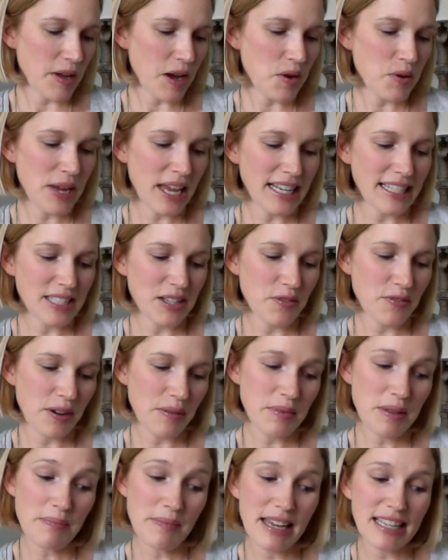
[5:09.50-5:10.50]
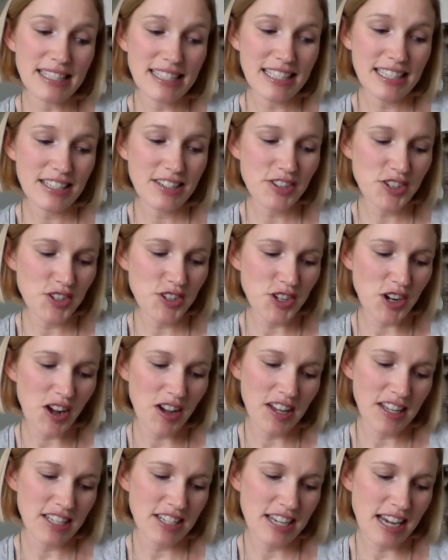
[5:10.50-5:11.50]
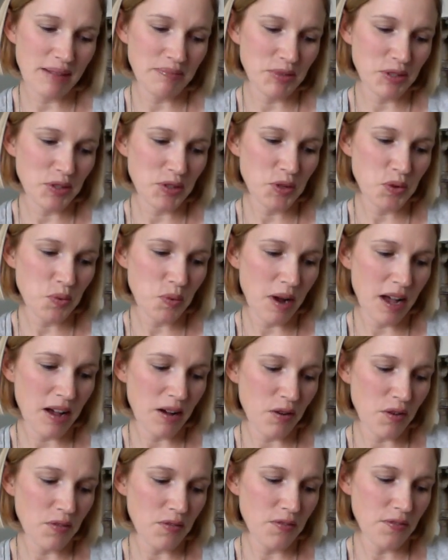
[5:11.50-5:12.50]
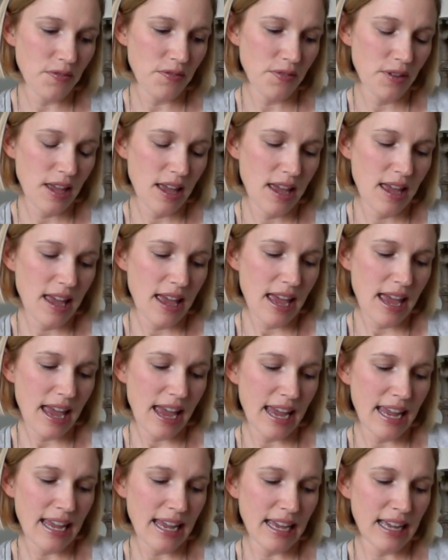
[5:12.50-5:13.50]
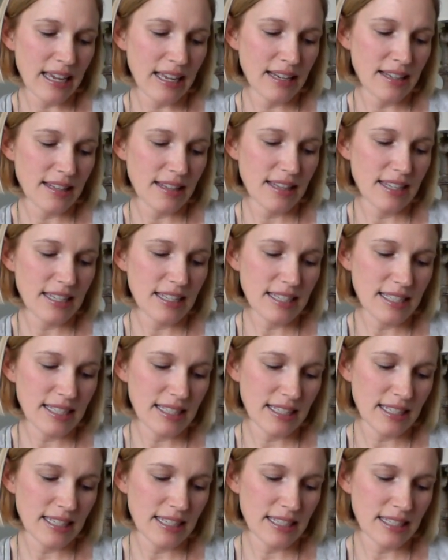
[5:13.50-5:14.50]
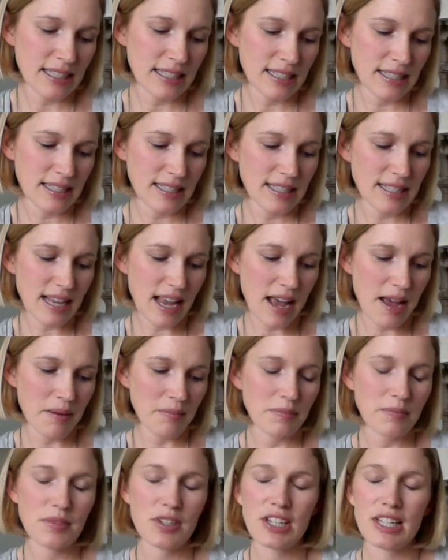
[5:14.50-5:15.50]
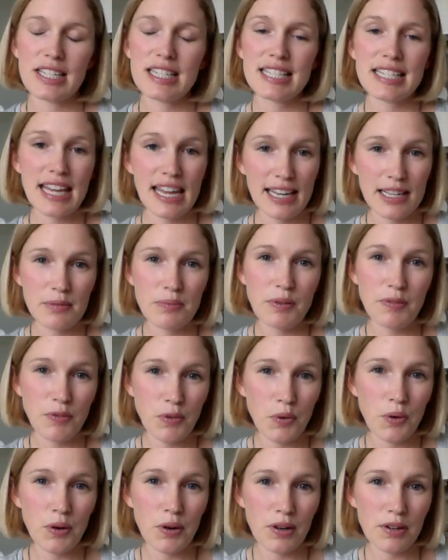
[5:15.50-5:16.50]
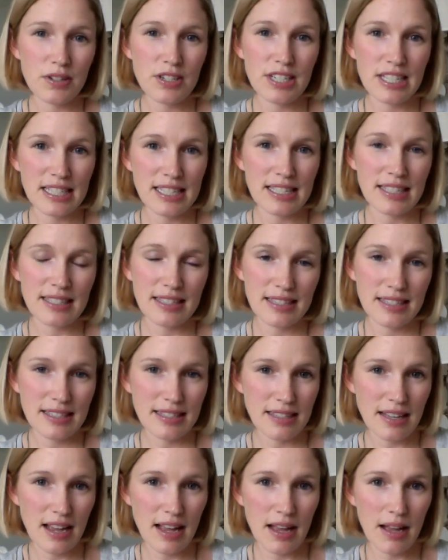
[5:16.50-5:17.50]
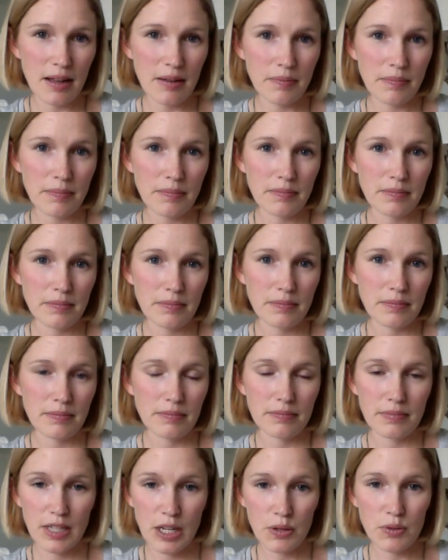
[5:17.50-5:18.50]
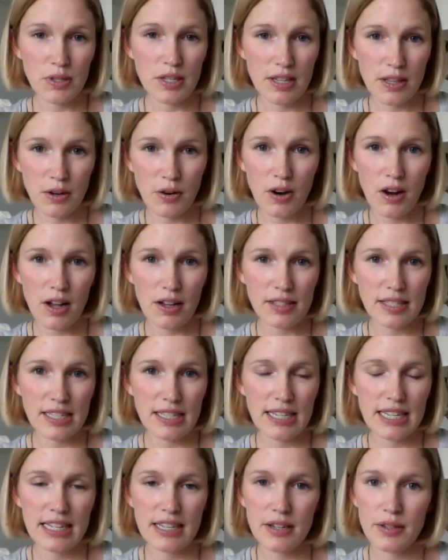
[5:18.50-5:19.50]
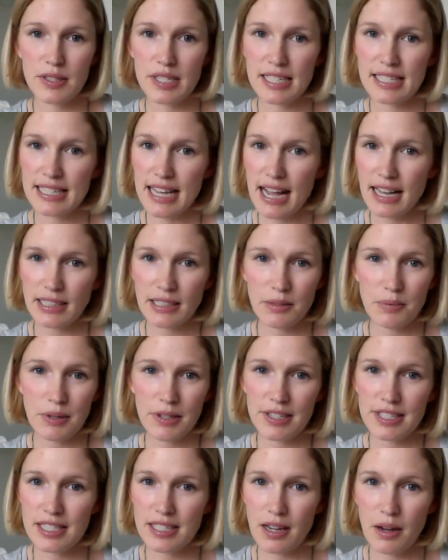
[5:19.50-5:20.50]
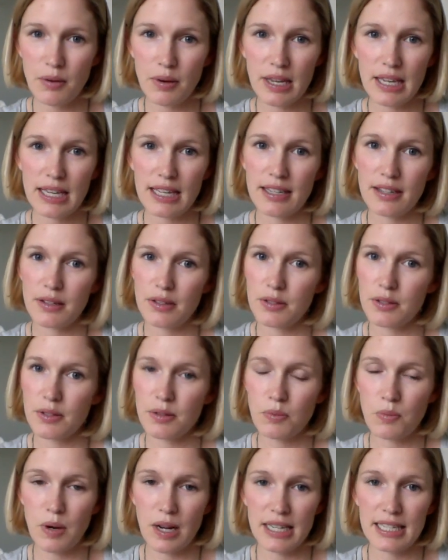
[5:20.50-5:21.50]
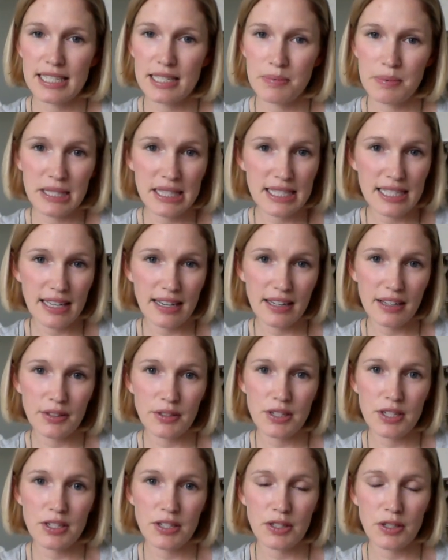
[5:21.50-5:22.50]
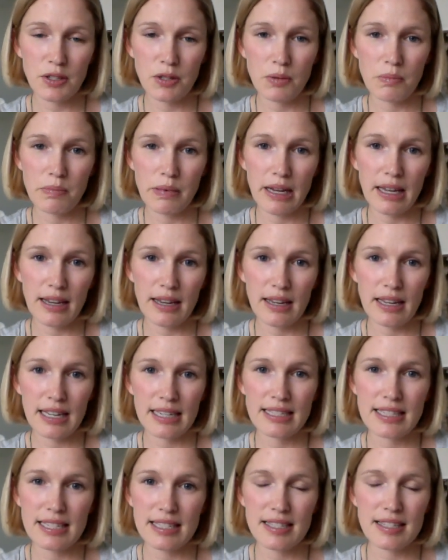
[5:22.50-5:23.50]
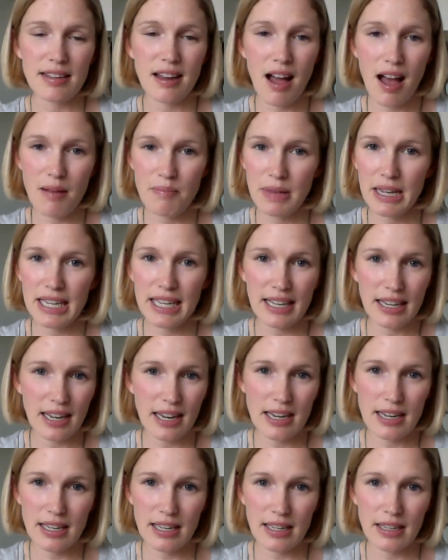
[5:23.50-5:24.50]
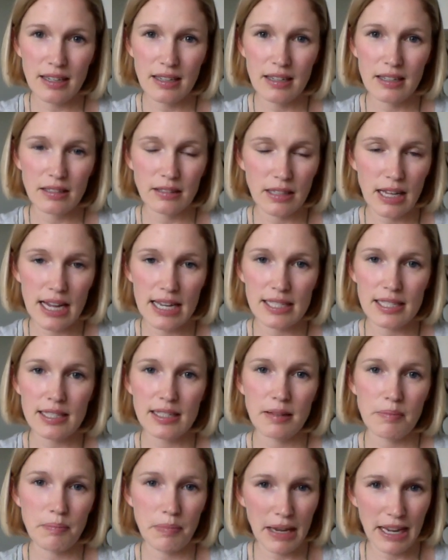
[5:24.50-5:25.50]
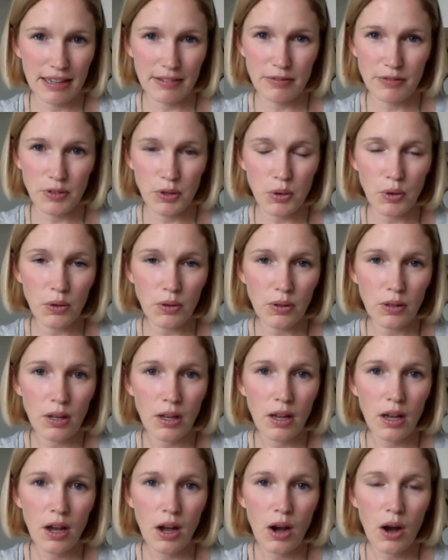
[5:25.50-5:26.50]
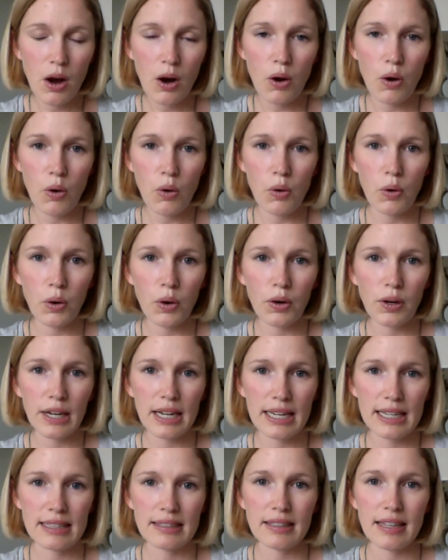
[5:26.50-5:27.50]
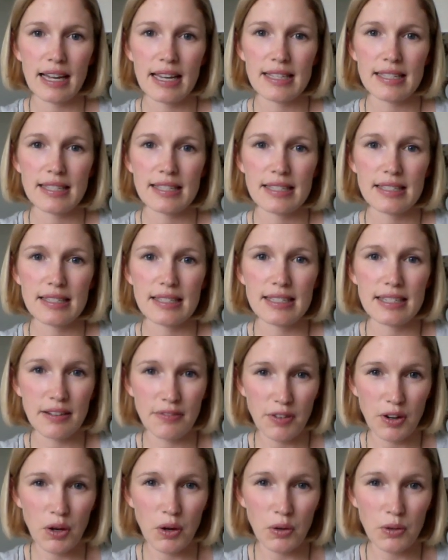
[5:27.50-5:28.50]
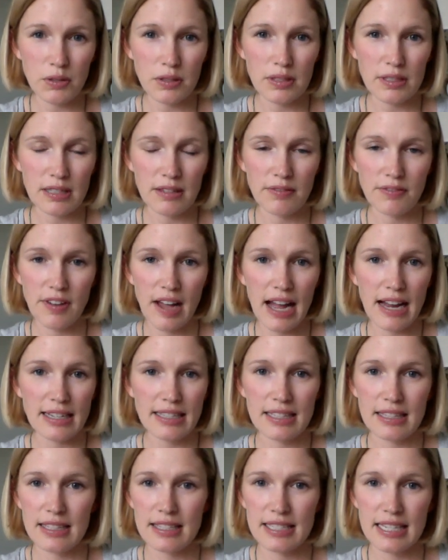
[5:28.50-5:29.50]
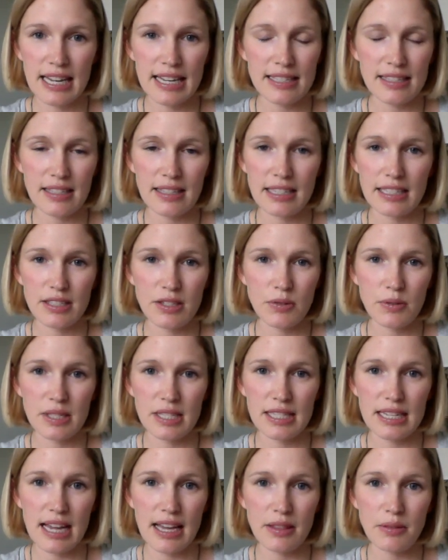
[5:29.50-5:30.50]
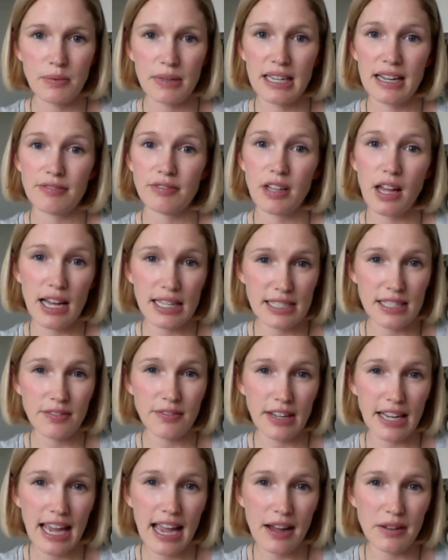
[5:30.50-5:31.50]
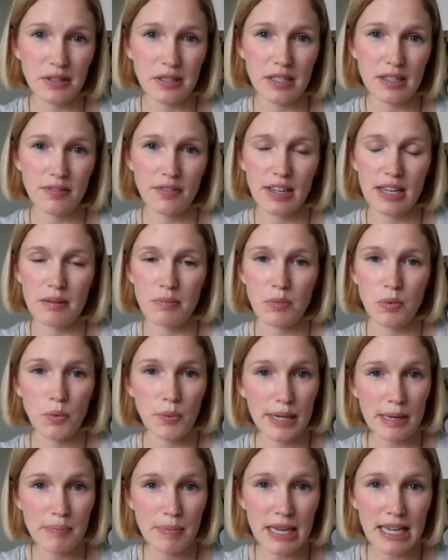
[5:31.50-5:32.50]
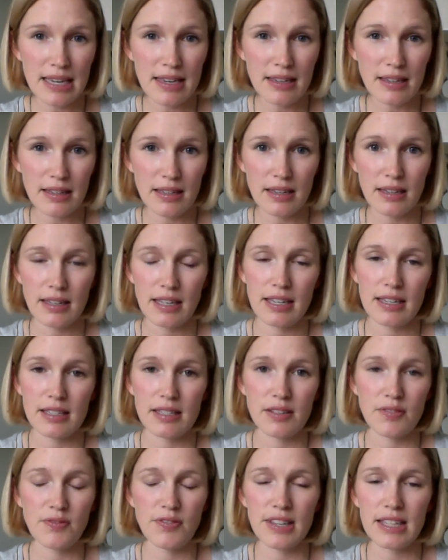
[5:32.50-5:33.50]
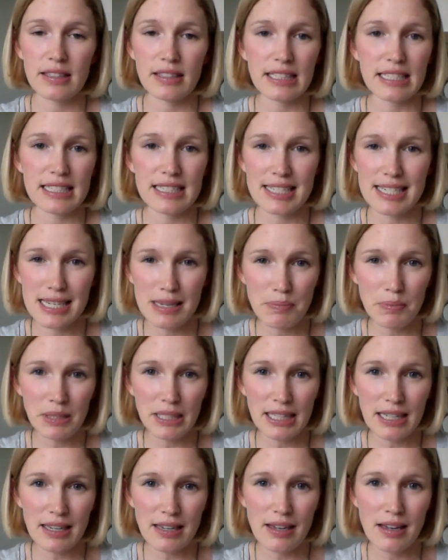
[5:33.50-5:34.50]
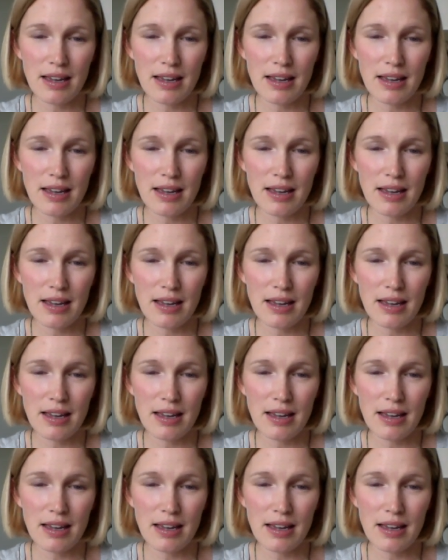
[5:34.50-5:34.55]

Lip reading: Okay, so from the Message, John chapter 12. And this is just days before Jesus goes to the cross. And he knows exactly where he's going. He knows what he's been sent here to do. But it does not make it any less painful or any less difficult. In fact, in the days leading to his death, we have lots of accounts of him weeping and his feeling deeply.